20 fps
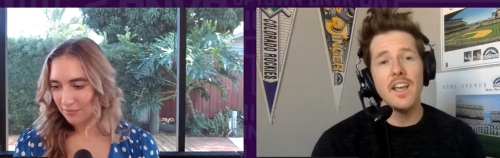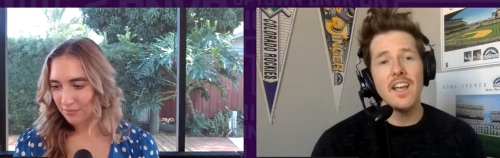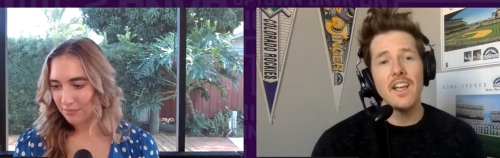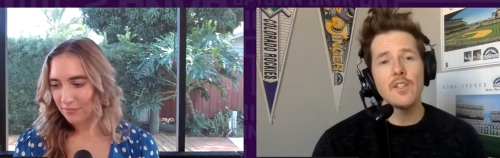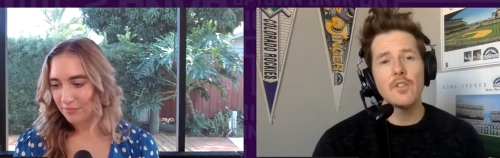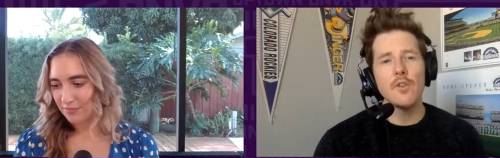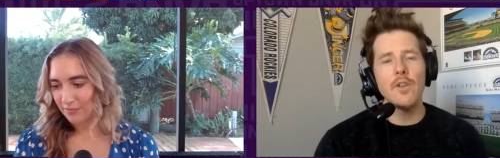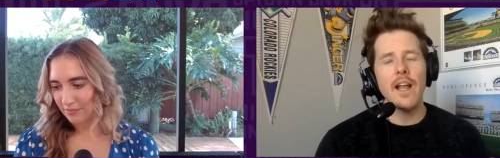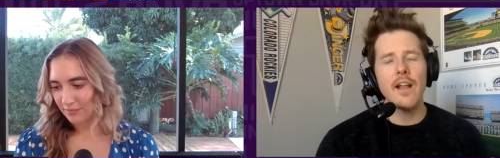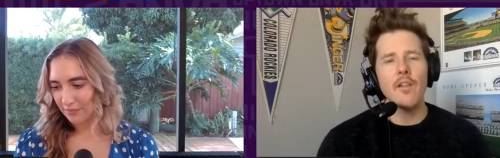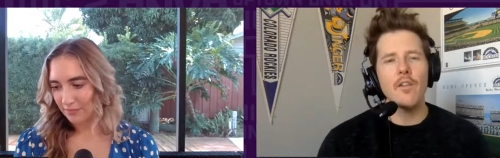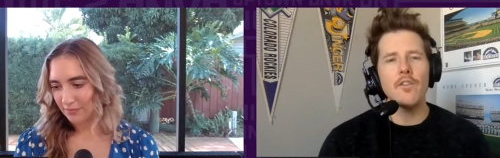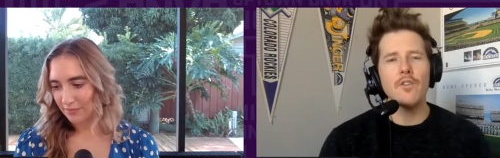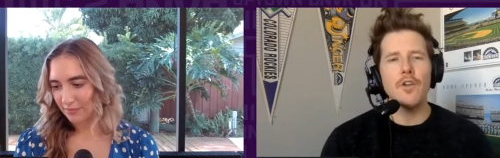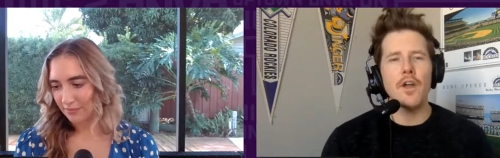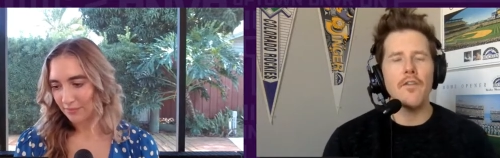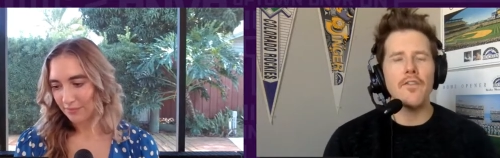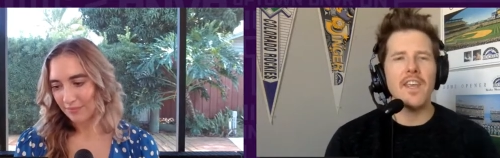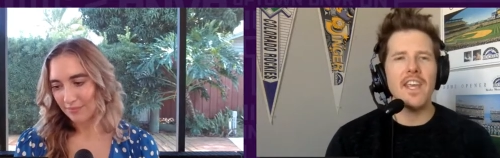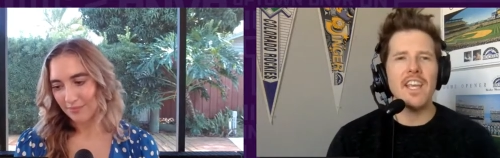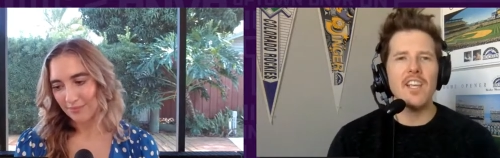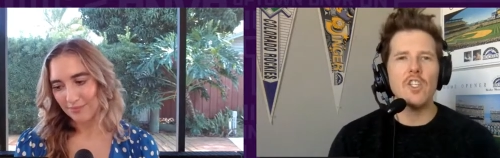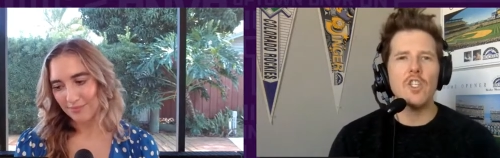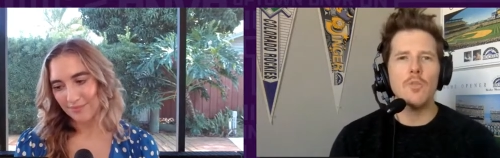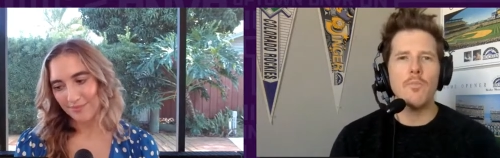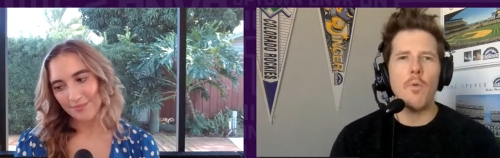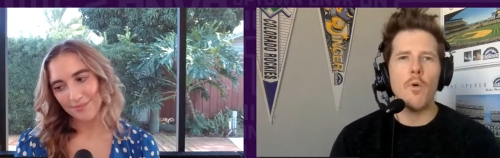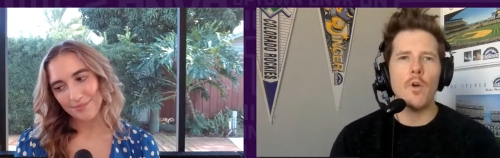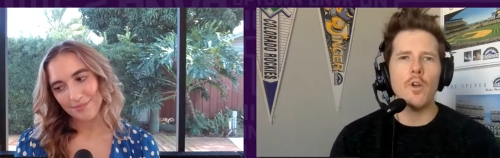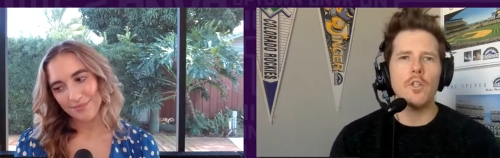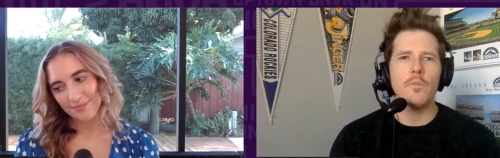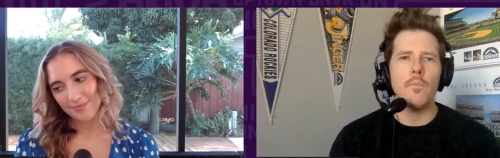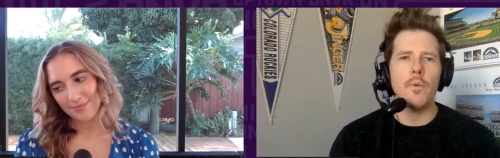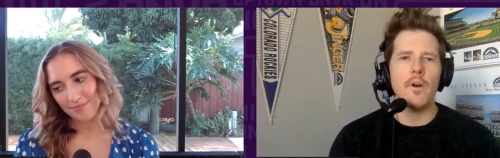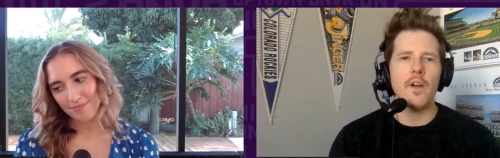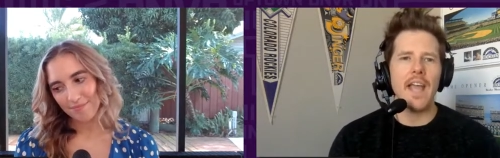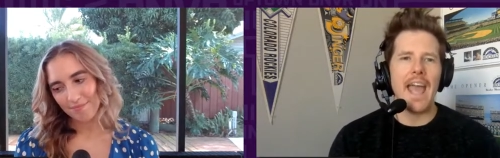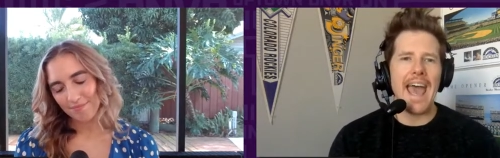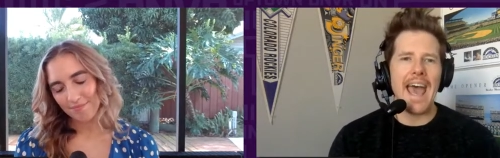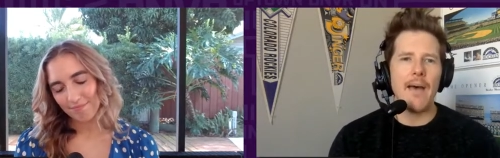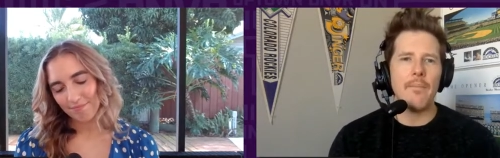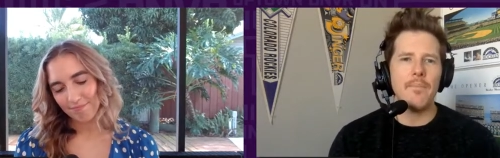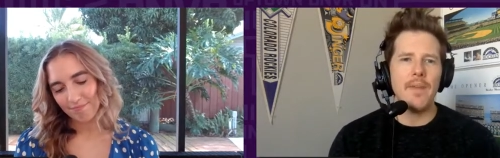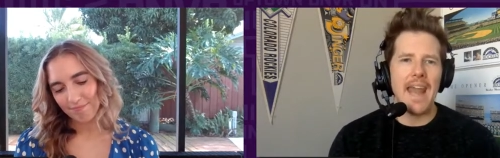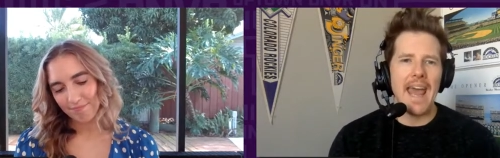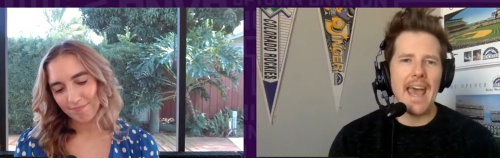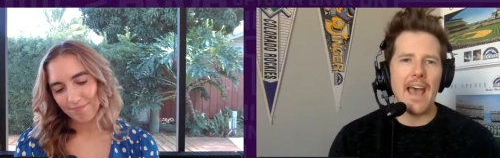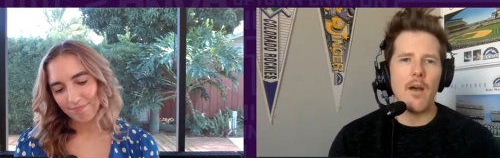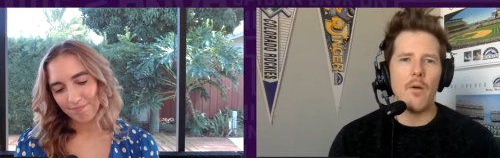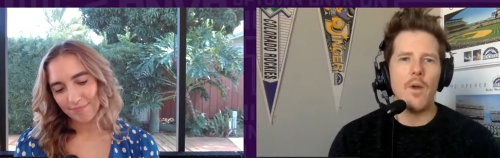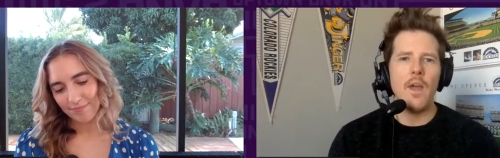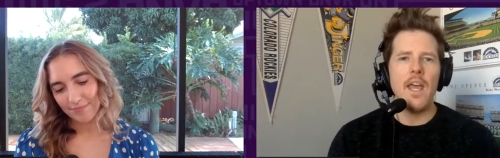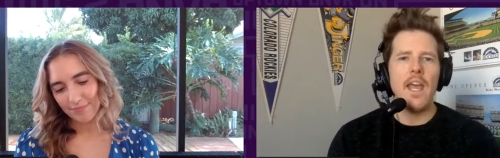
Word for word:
Speaker 1: So download the DraftKings Sportsbook app now